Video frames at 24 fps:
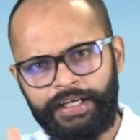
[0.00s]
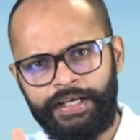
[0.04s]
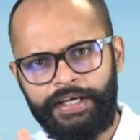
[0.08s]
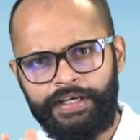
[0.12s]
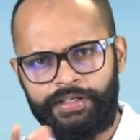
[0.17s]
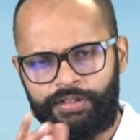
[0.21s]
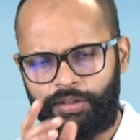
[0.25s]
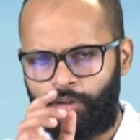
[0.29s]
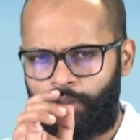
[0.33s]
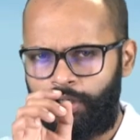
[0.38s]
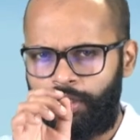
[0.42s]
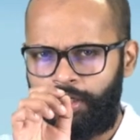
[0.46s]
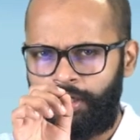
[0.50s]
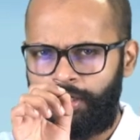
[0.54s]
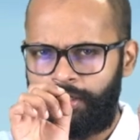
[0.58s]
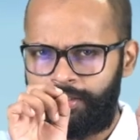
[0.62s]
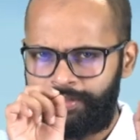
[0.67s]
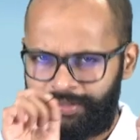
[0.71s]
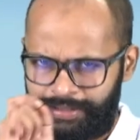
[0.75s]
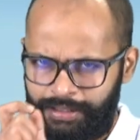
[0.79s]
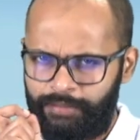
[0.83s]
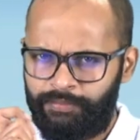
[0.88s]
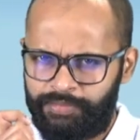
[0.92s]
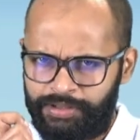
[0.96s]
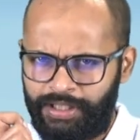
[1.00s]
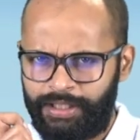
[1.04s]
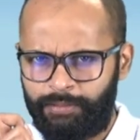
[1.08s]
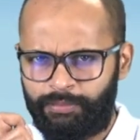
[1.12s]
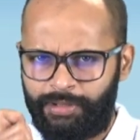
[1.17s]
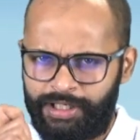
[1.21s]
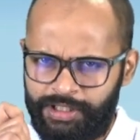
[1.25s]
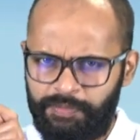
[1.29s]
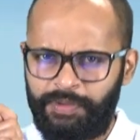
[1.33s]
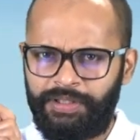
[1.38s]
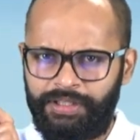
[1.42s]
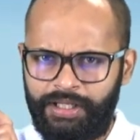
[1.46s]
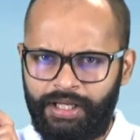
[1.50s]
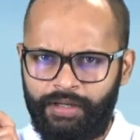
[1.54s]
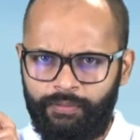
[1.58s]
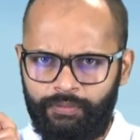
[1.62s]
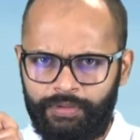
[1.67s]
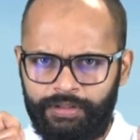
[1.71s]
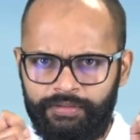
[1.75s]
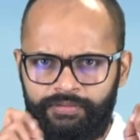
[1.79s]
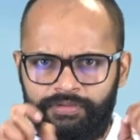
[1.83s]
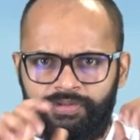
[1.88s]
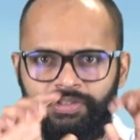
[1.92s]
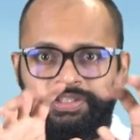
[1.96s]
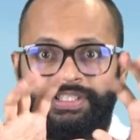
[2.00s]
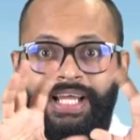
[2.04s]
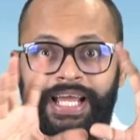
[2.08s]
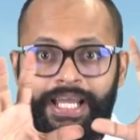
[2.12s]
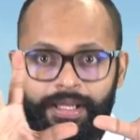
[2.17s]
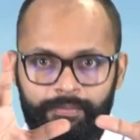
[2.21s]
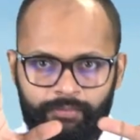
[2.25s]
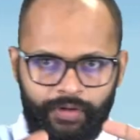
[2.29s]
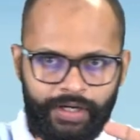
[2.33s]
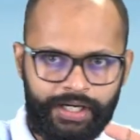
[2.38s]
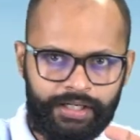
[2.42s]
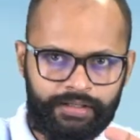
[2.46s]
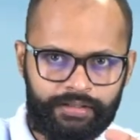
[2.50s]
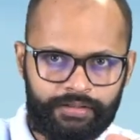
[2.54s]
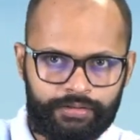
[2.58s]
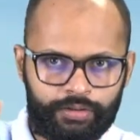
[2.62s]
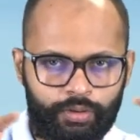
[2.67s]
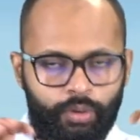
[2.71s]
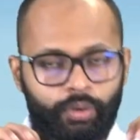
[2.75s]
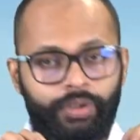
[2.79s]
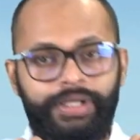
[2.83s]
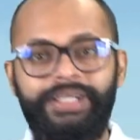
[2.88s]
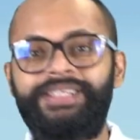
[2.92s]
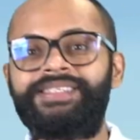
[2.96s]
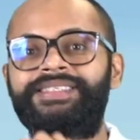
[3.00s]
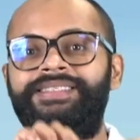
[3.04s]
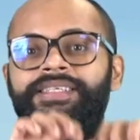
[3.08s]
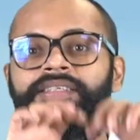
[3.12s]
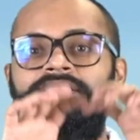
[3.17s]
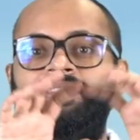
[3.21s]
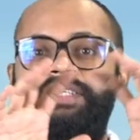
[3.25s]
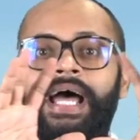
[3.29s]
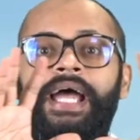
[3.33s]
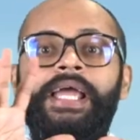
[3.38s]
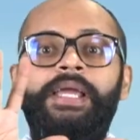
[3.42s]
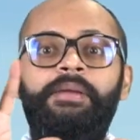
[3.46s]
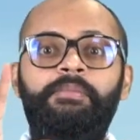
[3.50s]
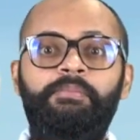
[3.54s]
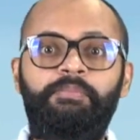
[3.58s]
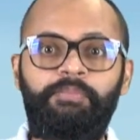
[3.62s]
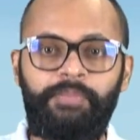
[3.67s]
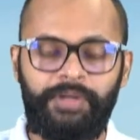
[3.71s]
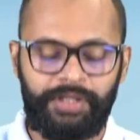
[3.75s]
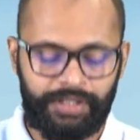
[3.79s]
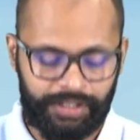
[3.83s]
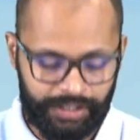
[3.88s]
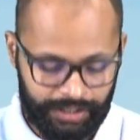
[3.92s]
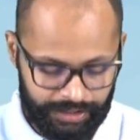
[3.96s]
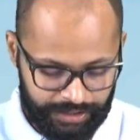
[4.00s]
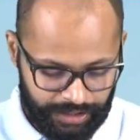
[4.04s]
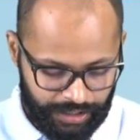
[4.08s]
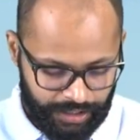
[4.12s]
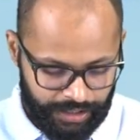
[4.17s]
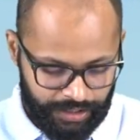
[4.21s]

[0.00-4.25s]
So something must be there with time, right? So it's a time period.